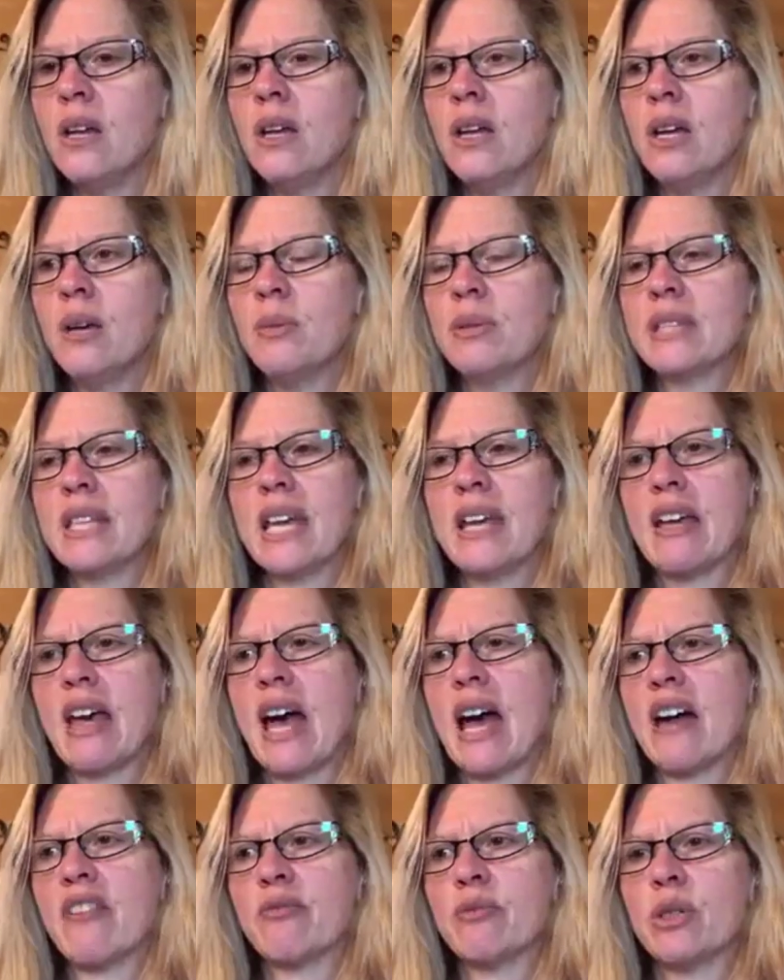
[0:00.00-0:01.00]
But they
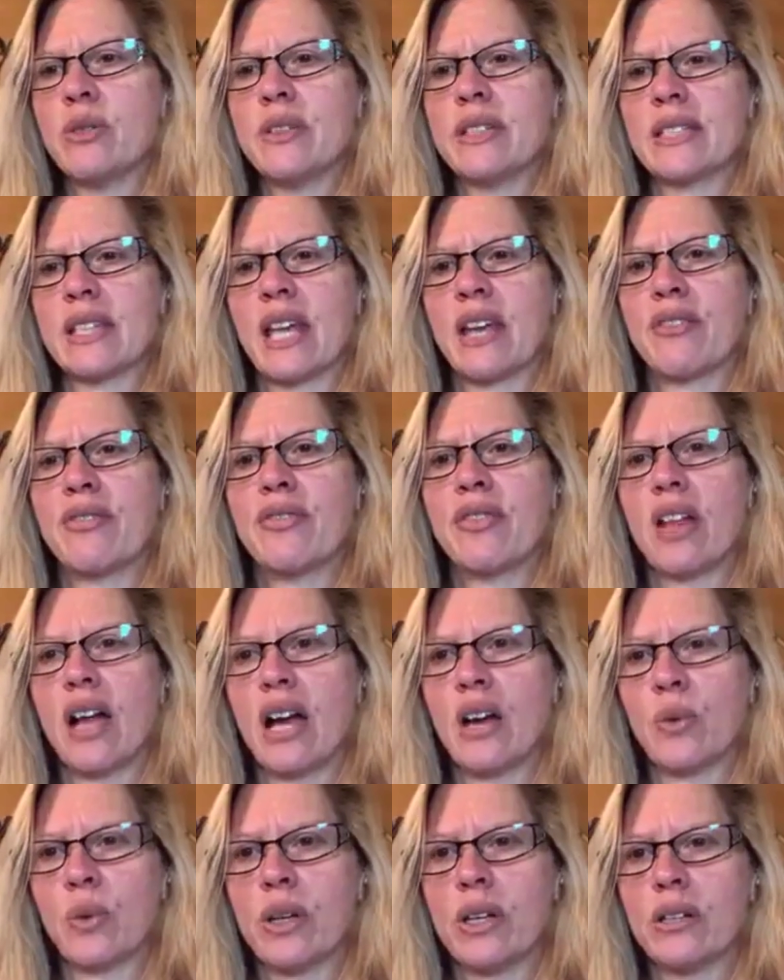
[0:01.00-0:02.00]
have movies like
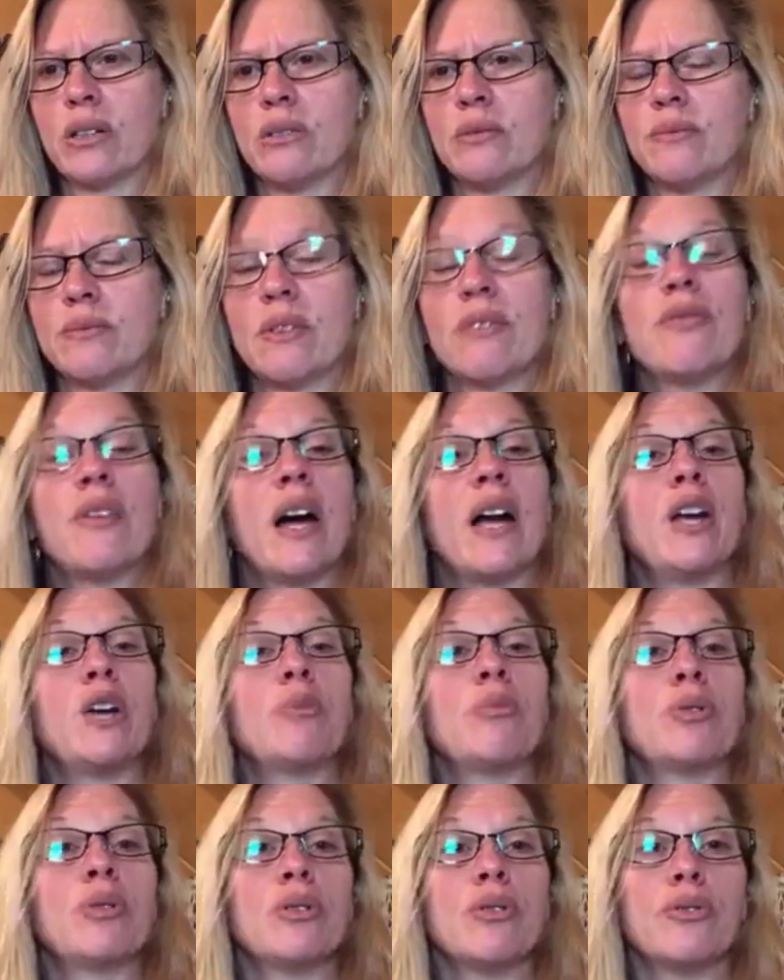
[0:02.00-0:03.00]
Flywheel.
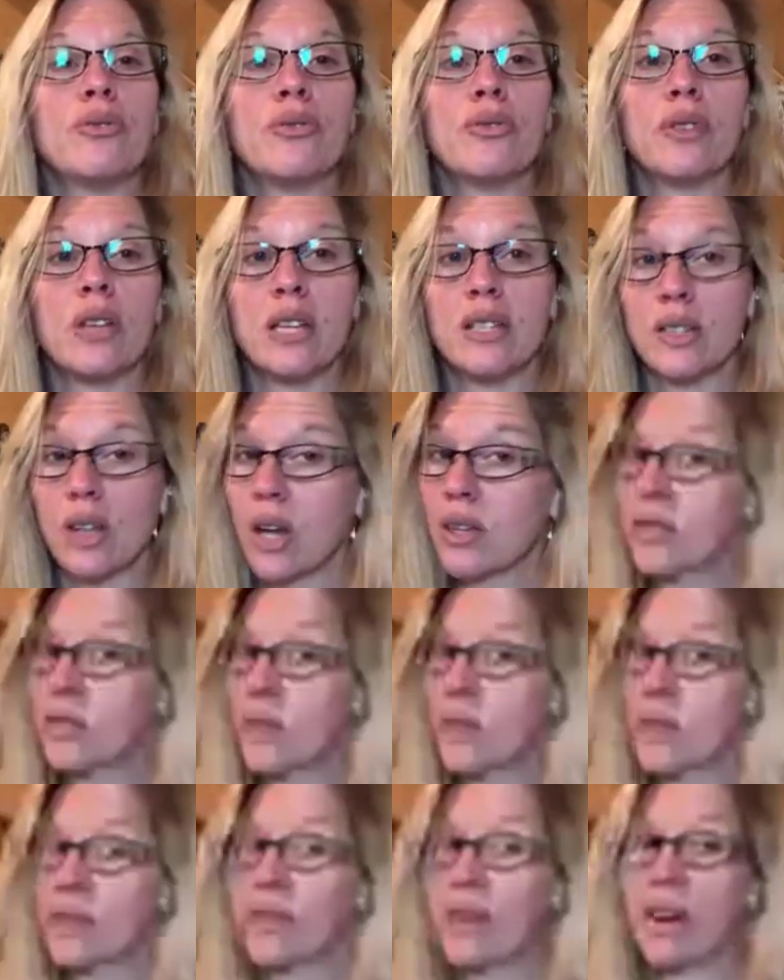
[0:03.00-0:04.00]
Fireproof is also
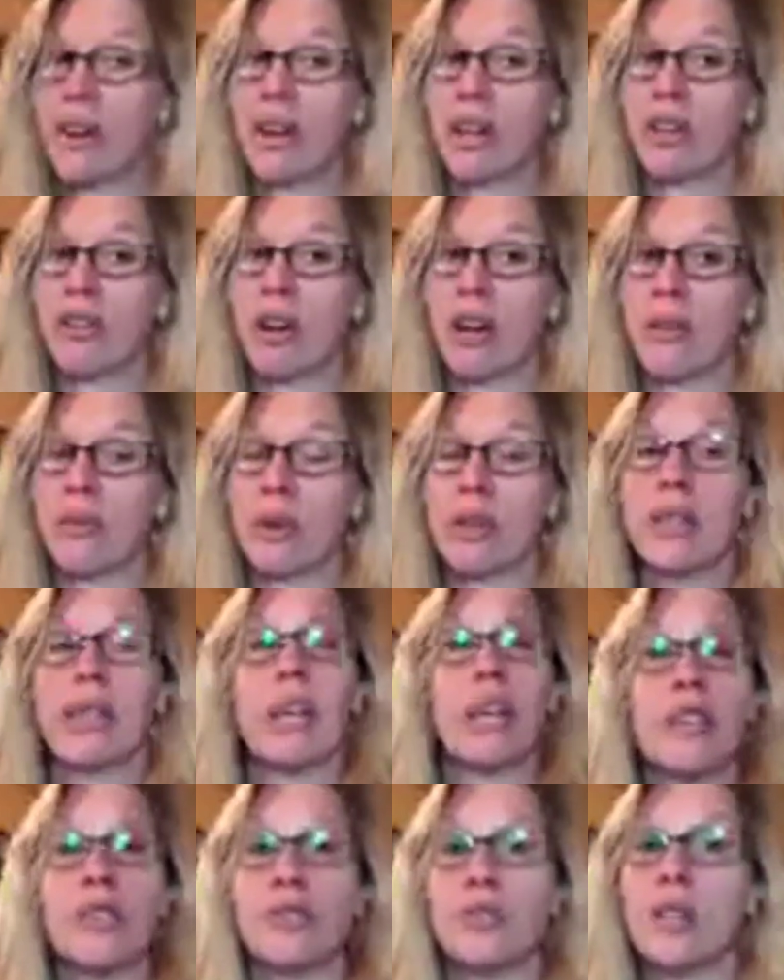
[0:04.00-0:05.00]
a very great one that I
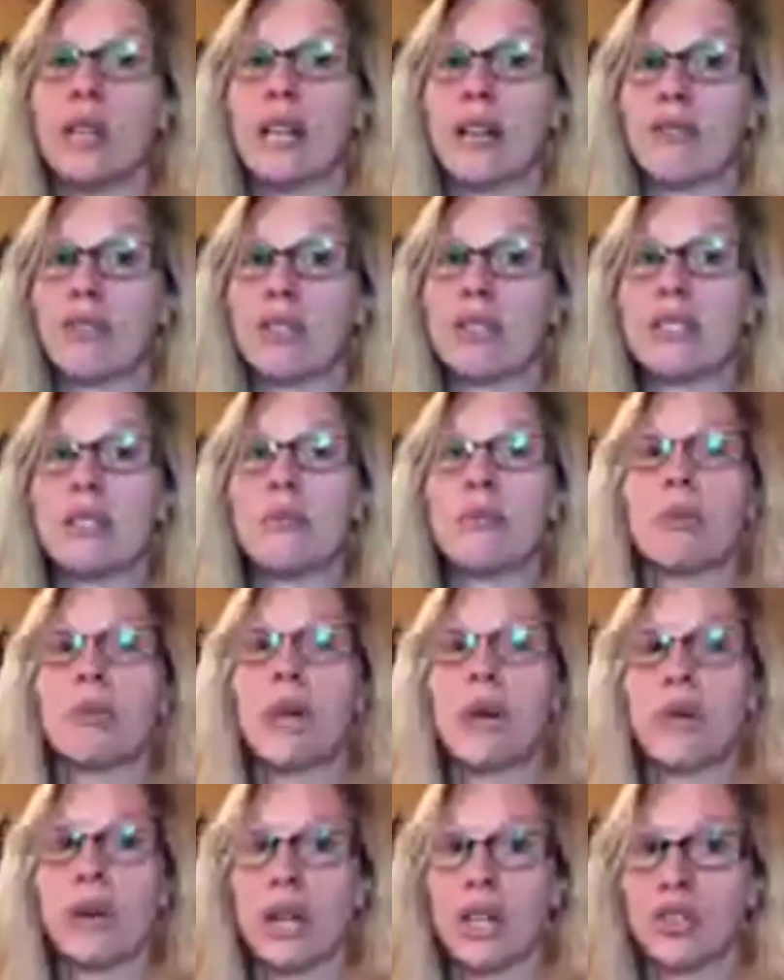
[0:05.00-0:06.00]
not have listed below,
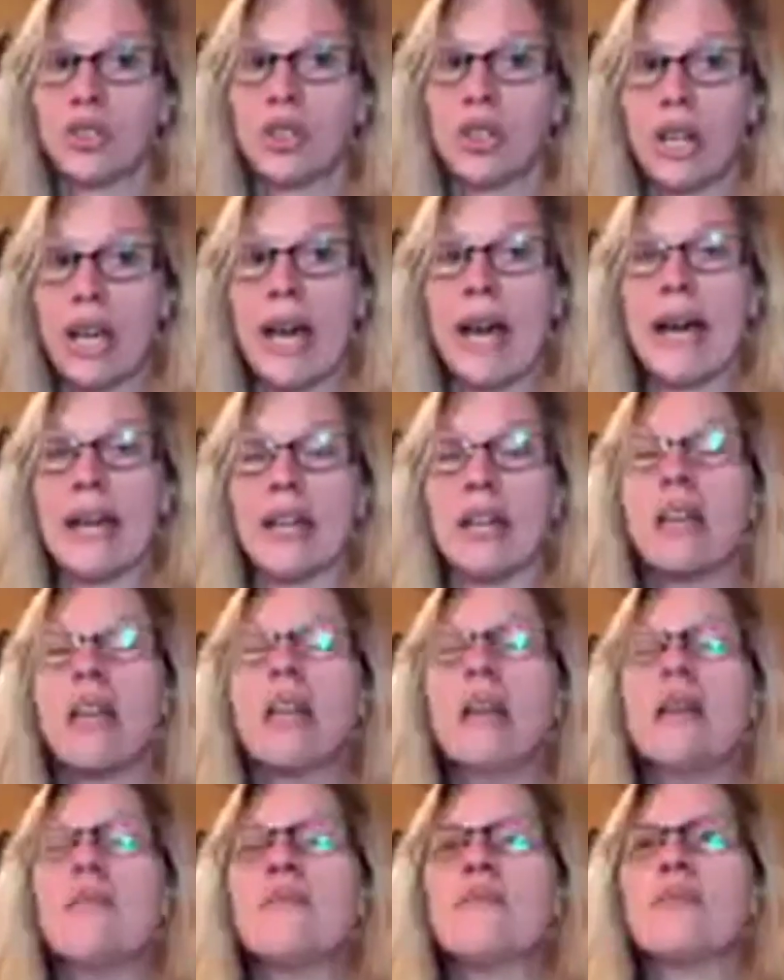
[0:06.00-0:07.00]
and I should add.
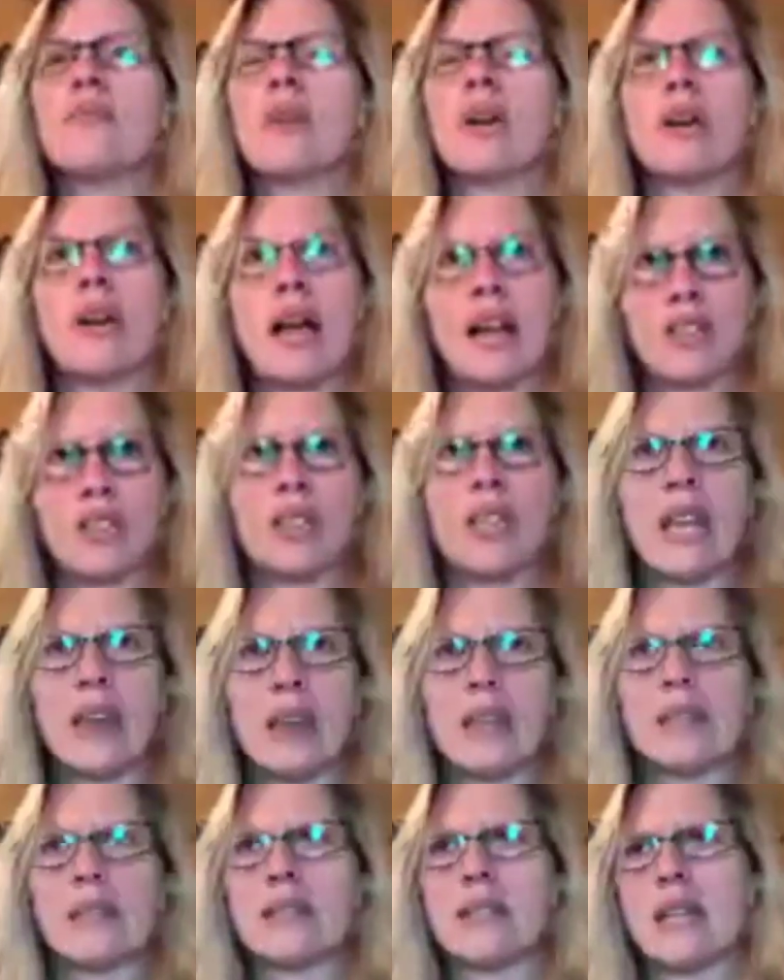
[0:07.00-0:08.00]
Or actually, that
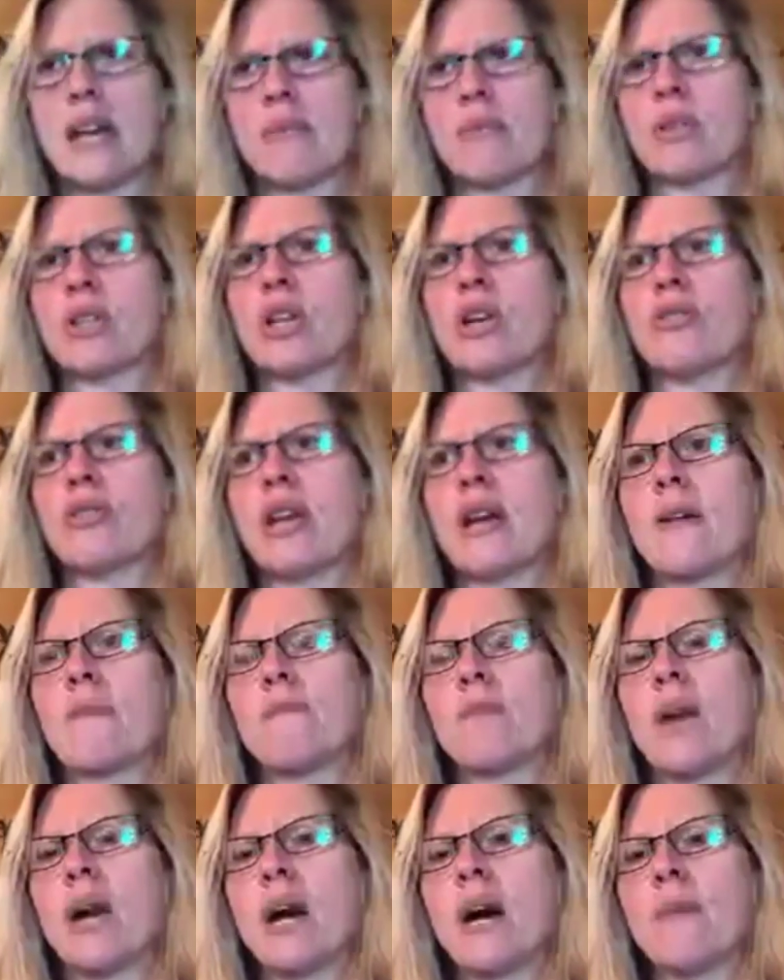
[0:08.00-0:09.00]
is down below
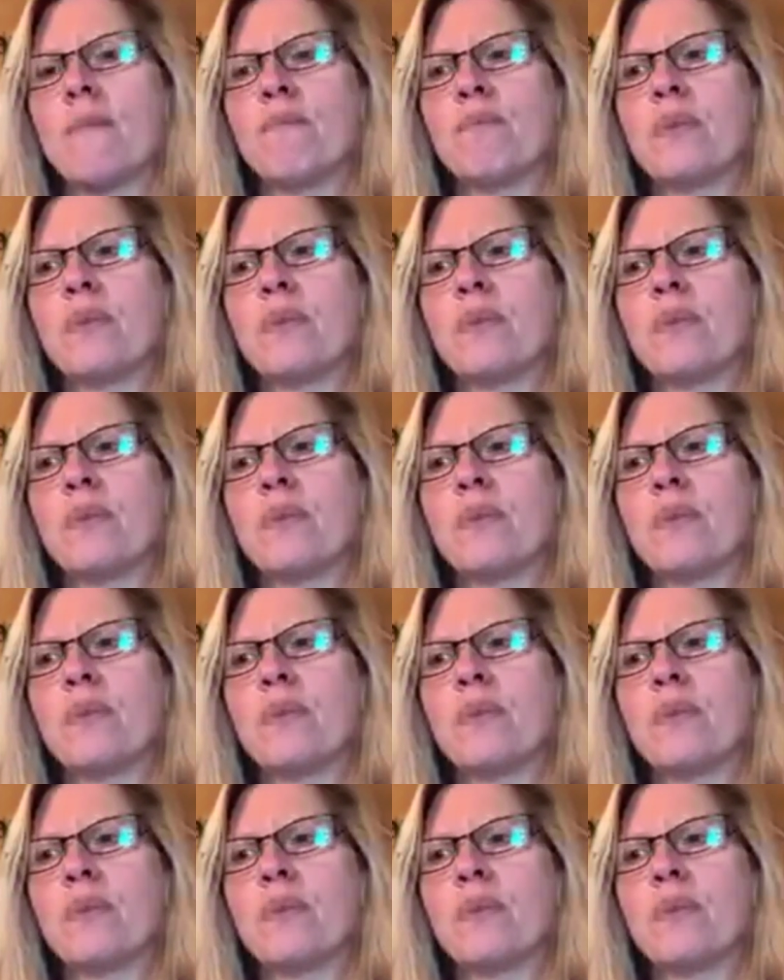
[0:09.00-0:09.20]
now.